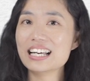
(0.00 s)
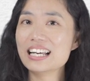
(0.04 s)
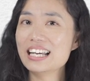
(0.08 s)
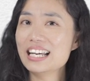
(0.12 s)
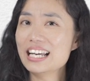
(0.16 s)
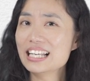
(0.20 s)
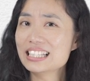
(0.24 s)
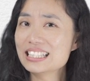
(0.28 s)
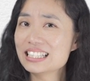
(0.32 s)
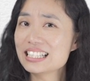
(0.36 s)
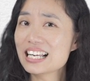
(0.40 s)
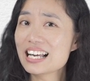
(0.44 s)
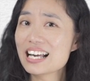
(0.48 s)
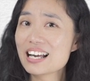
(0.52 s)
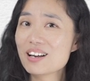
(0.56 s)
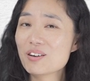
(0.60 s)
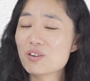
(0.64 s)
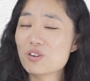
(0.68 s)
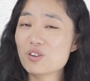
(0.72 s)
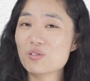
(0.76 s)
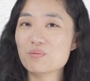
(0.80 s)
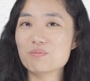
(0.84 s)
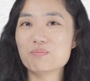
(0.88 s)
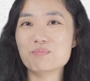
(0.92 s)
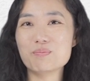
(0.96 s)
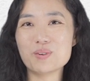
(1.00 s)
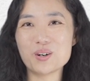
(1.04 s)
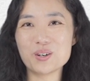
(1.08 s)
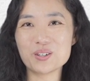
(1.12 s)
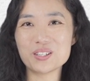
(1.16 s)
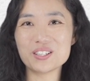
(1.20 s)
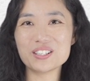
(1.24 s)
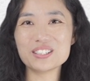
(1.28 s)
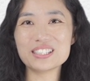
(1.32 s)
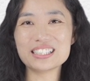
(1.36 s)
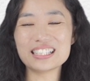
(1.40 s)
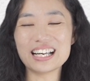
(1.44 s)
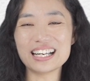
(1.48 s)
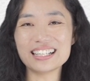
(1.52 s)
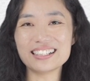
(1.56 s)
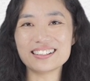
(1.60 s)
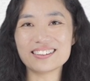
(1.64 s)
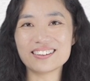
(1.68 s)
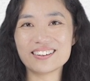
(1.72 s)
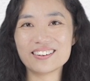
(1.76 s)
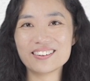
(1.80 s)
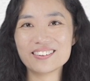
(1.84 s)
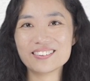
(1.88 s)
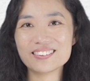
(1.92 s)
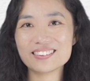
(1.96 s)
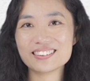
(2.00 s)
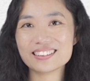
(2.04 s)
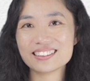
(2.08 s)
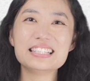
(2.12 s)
It's a motorcycle.